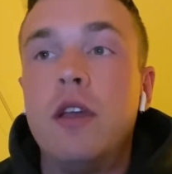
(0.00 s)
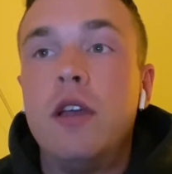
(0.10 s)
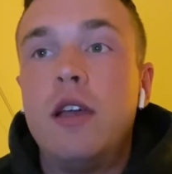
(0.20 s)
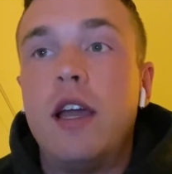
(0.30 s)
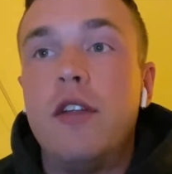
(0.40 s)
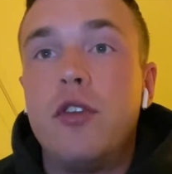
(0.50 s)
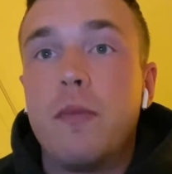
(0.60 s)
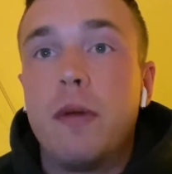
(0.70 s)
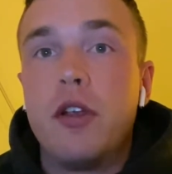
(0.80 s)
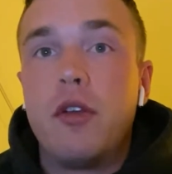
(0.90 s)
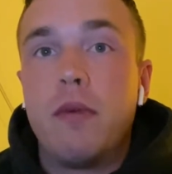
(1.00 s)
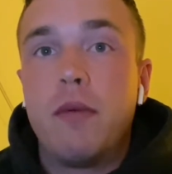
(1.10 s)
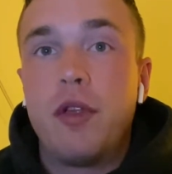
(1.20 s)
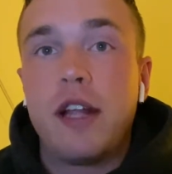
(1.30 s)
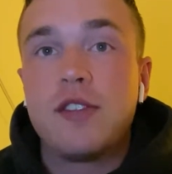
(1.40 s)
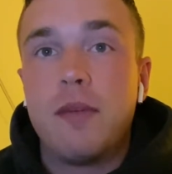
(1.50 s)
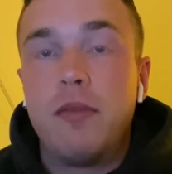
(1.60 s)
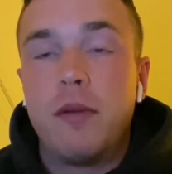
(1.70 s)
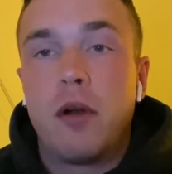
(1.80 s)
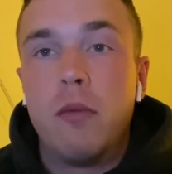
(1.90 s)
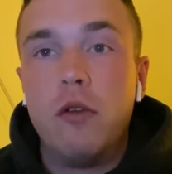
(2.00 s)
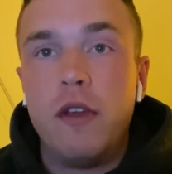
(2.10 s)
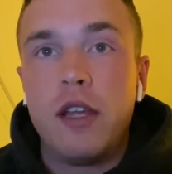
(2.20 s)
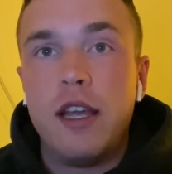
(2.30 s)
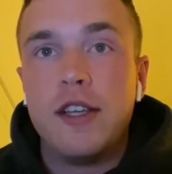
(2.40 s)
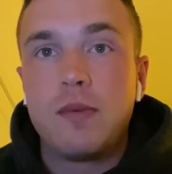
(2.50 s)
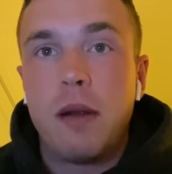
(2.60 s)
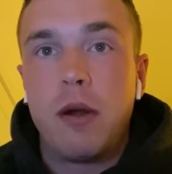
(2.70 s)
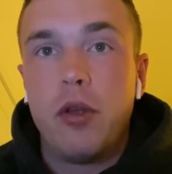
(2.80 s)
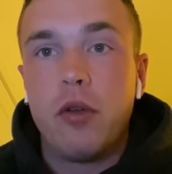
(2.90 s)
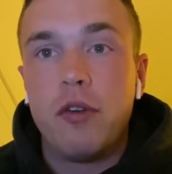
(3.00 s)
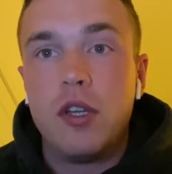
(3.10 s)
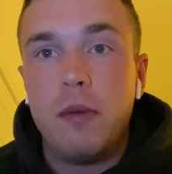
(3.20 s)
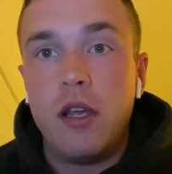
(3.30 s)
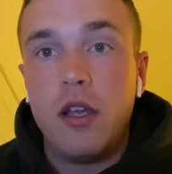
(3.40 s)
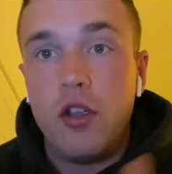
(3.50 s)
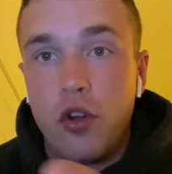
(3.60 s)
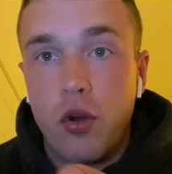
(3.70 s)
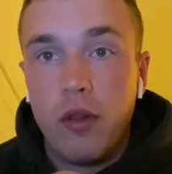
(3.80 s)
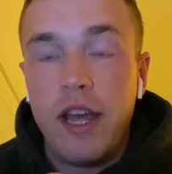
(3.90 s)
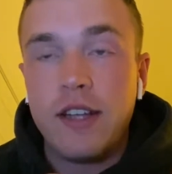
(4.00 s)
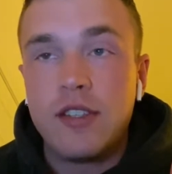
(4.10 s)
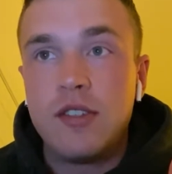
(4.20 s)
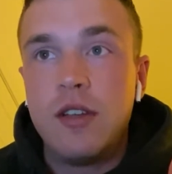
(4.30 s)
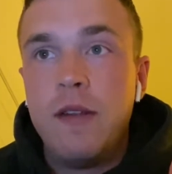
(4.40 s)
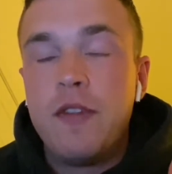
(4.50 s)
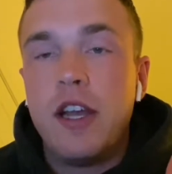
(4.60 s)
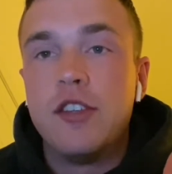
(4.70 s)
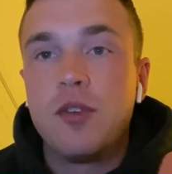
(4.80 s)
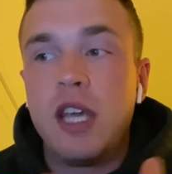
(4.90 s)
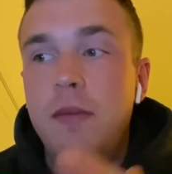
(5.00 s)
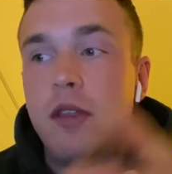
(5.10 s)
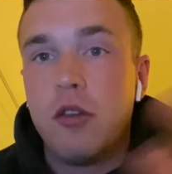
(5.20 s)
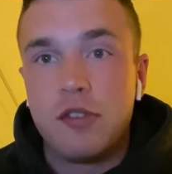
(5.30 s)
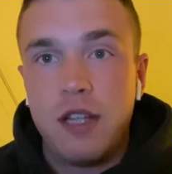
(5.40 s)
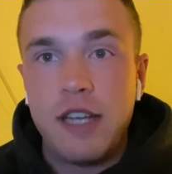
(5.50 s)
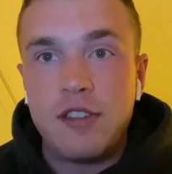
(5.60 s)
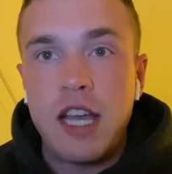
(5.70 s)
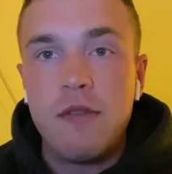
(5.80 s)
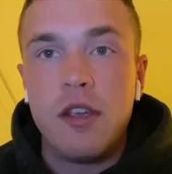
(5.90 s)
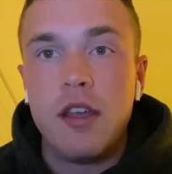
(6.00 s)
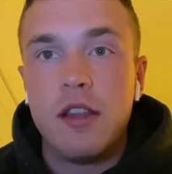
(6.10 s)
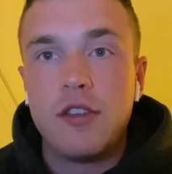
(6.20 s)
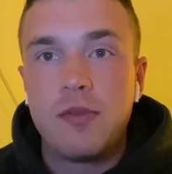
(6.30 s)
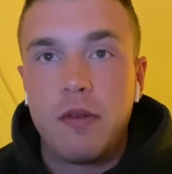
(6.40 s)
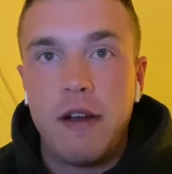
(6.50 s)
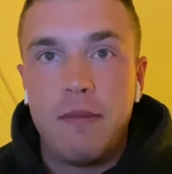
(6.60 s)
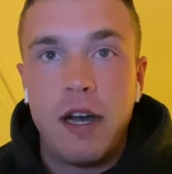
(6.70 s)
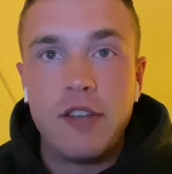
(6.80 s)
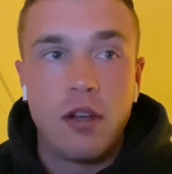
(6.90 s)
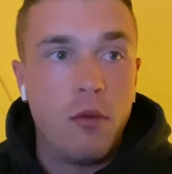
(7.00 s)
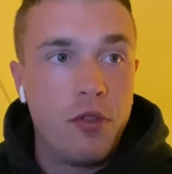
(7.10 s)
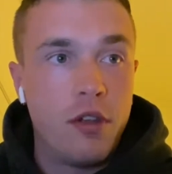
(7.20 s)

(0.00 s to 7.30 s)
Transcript: But what really gets the bar moving is primarily going to be your legs. And so keeping those legs heavy, and this applies on both a